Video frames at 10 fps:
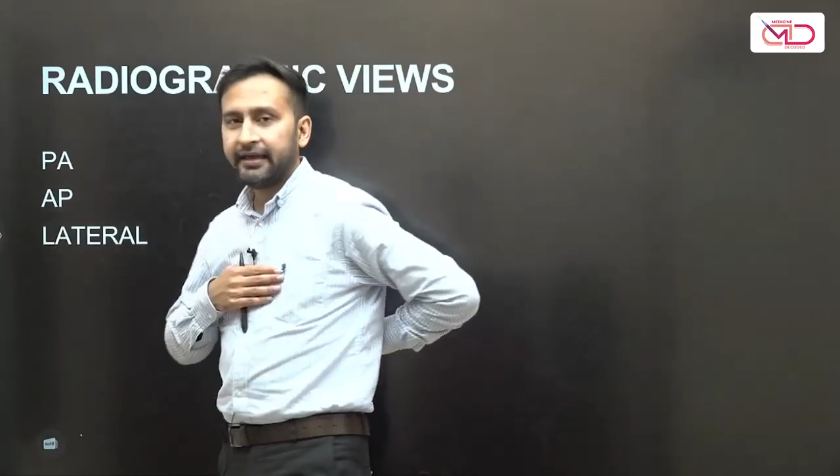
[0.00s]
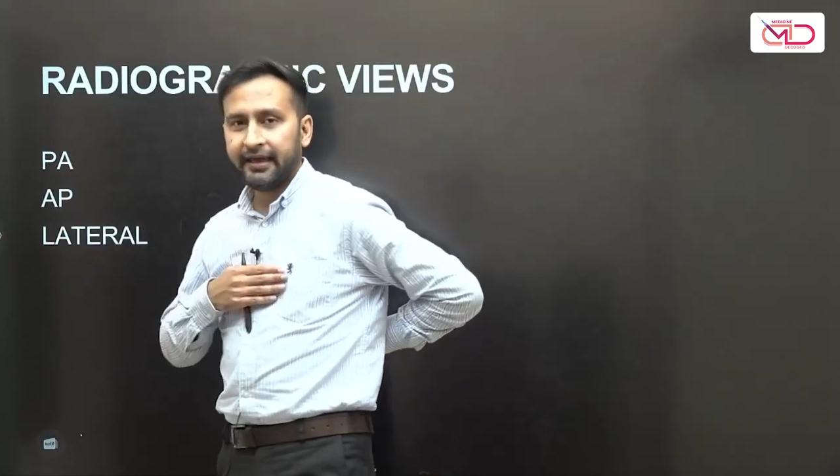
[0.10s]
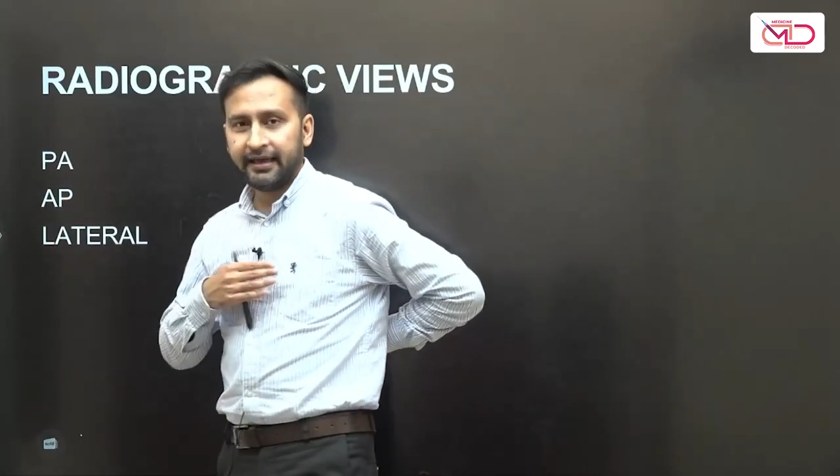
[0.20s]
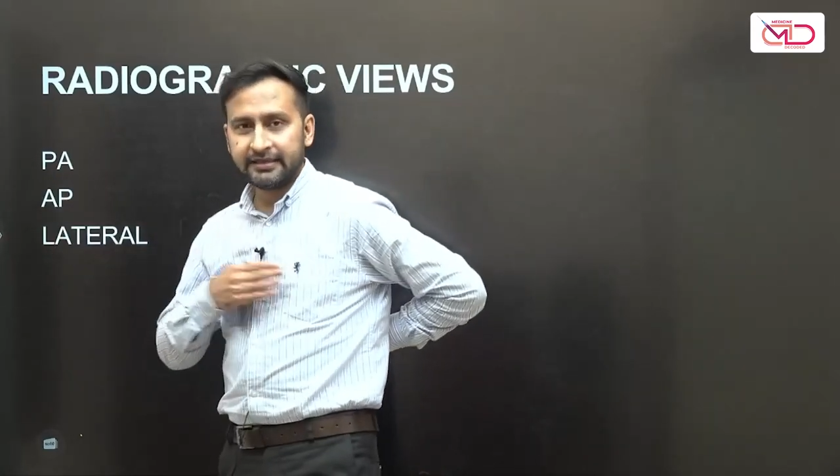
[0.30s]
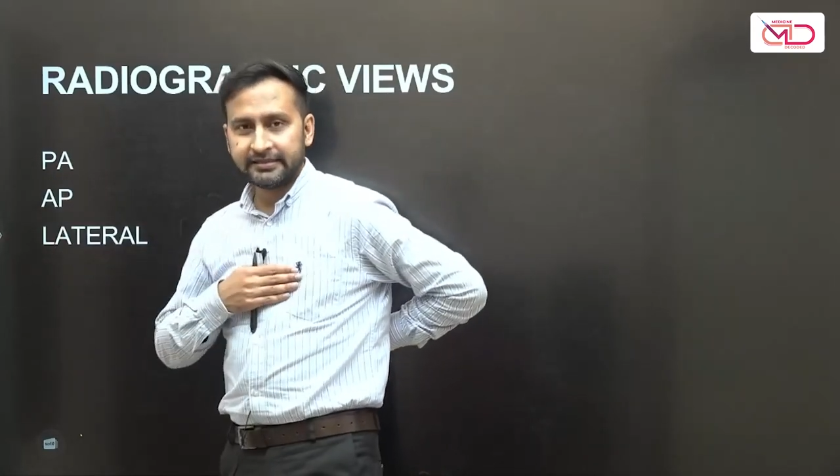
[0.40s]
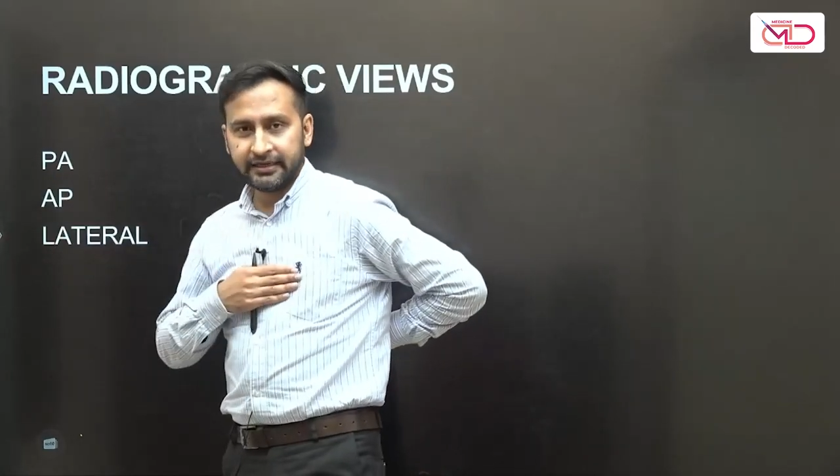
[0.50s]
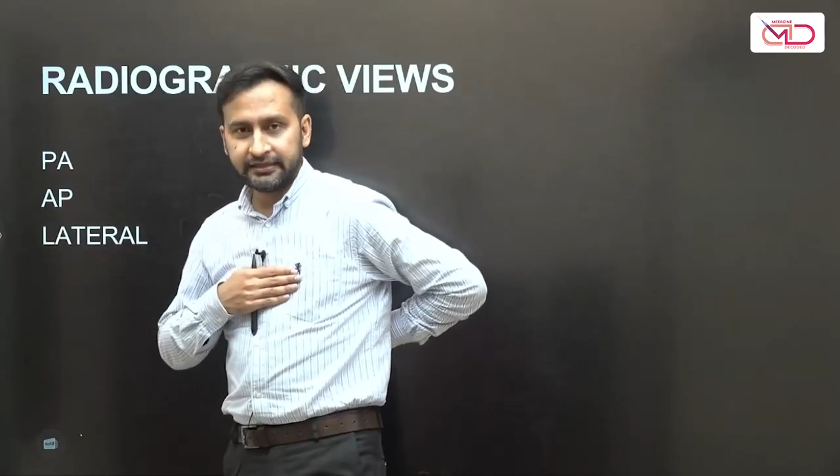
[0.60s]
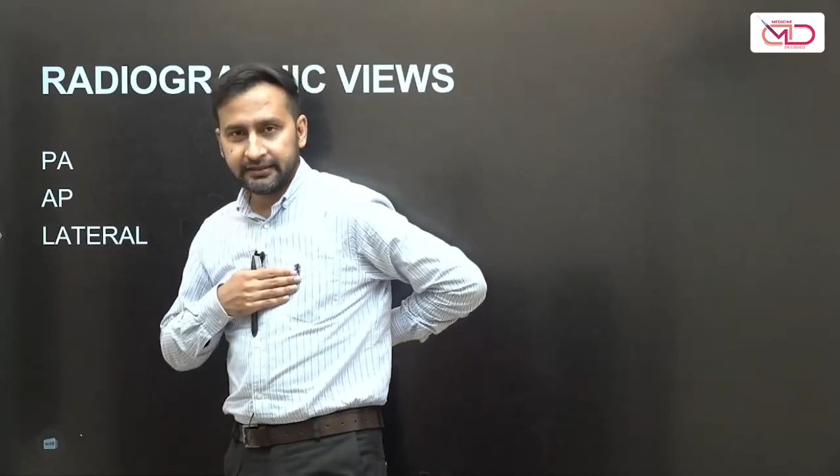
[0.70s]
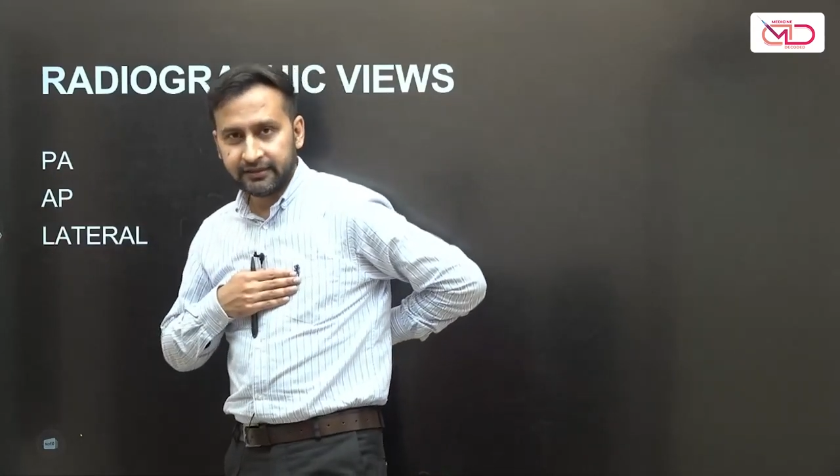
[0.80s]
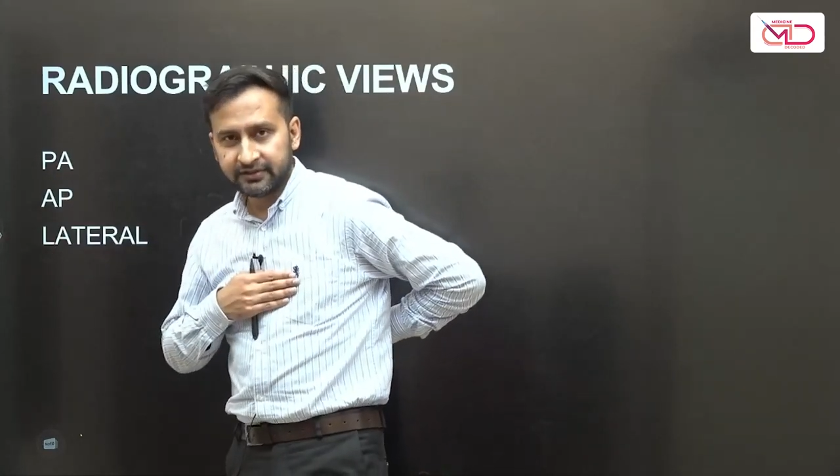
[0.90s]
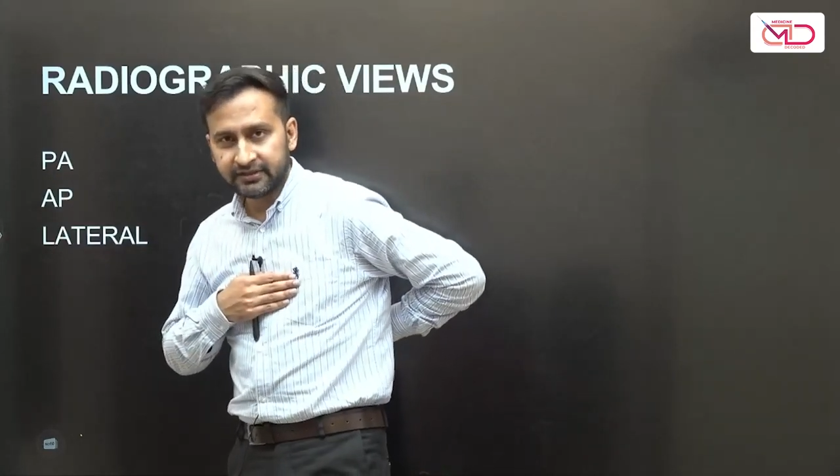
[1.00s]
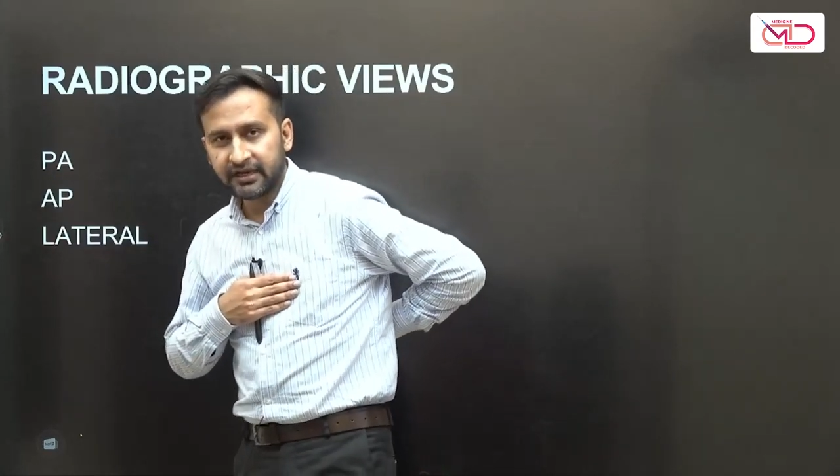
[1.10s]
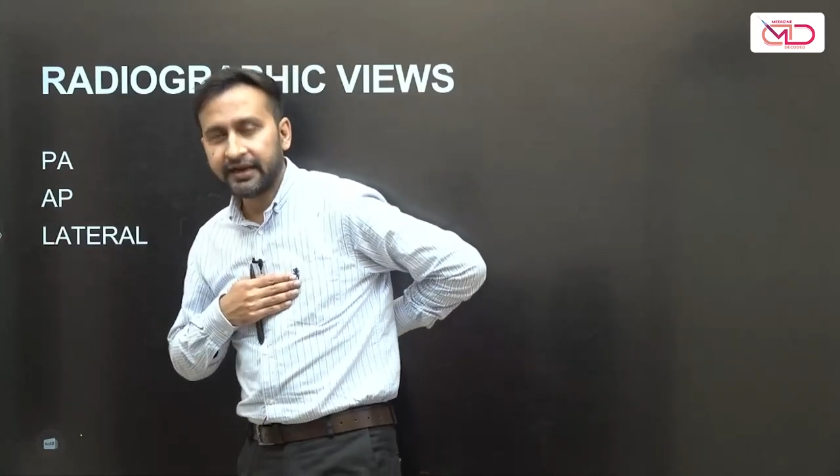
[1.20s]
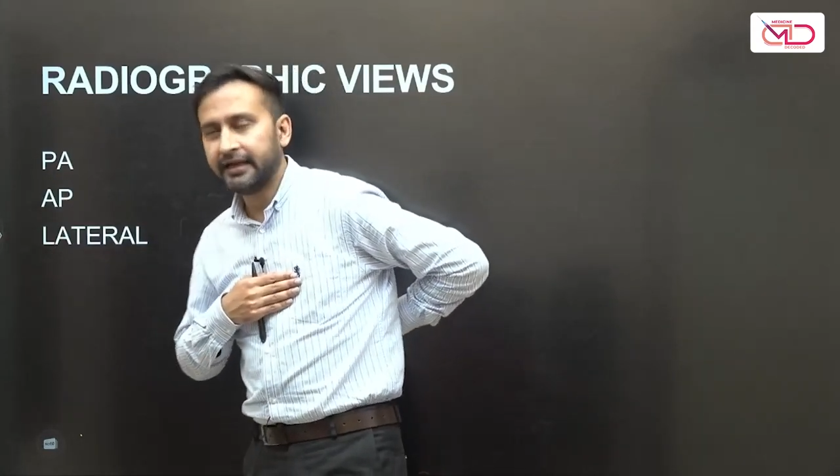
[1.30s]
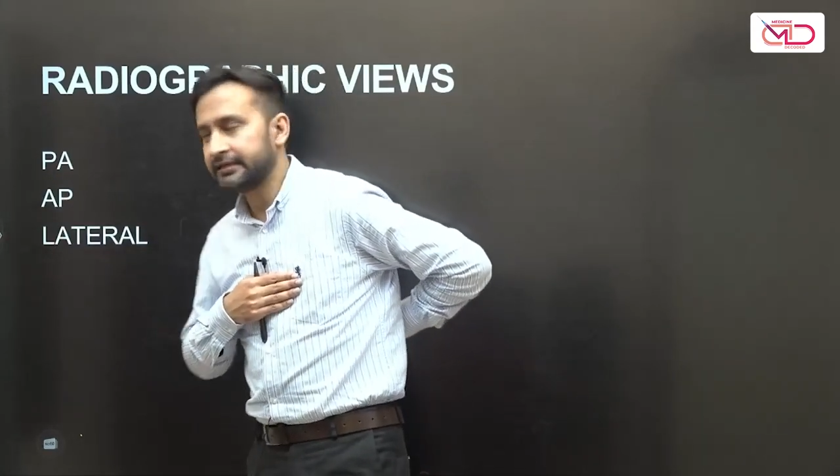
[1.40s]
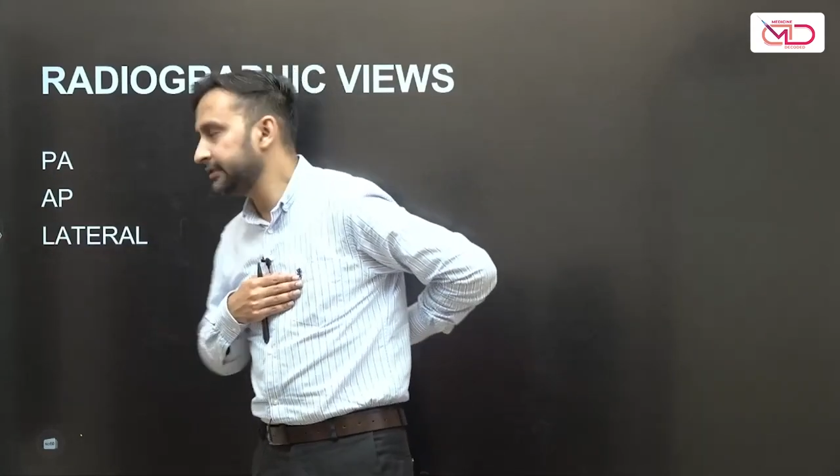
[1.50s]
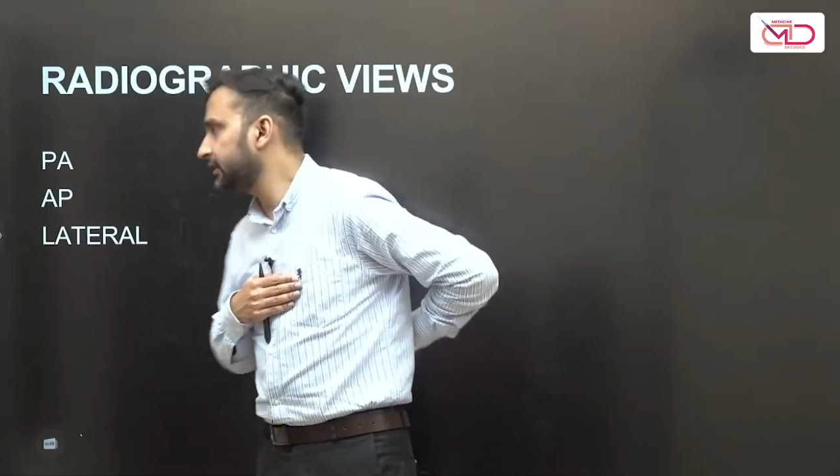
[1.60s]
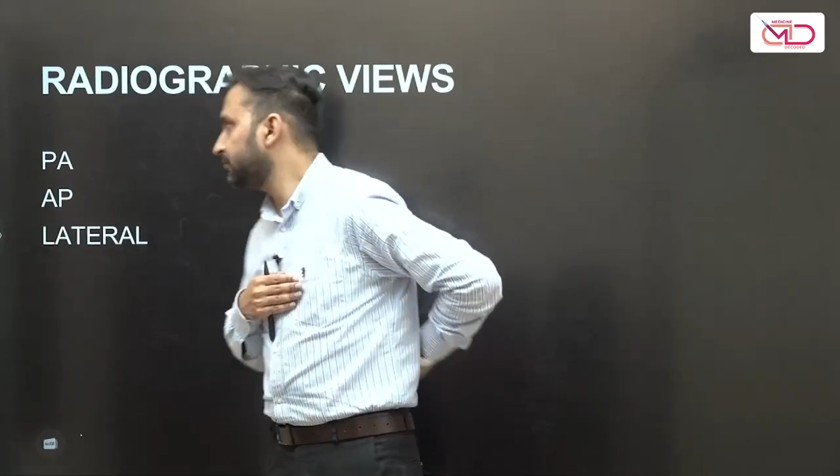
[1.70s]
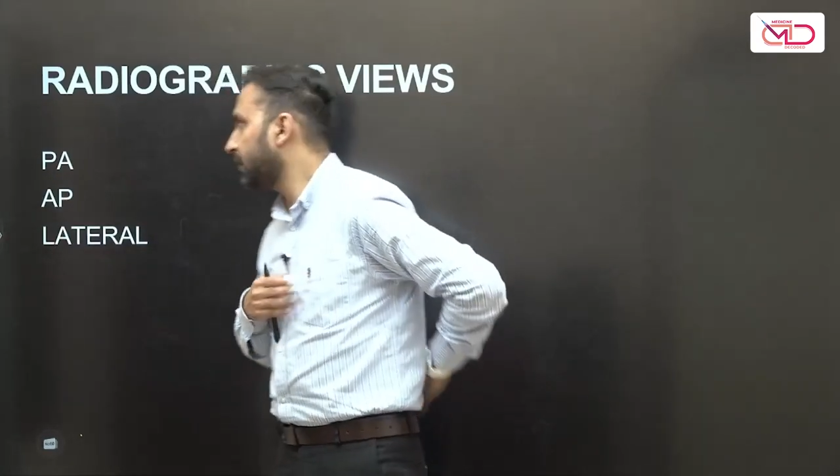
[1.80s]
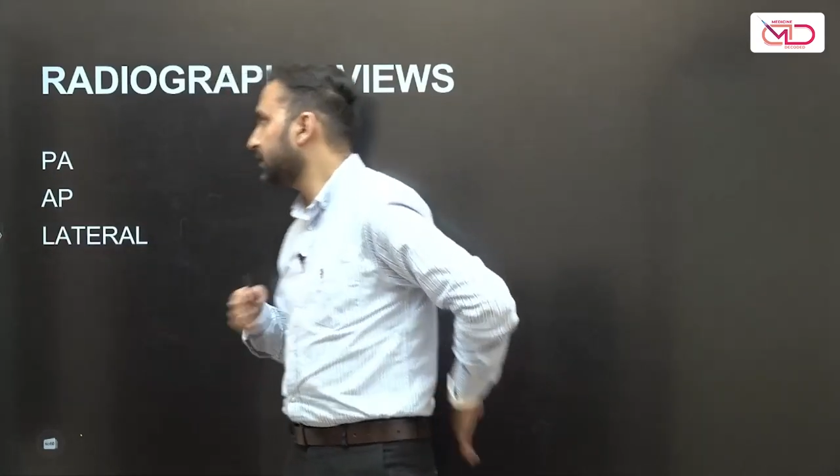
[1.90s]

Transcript: A is anterior, which is our anterior part.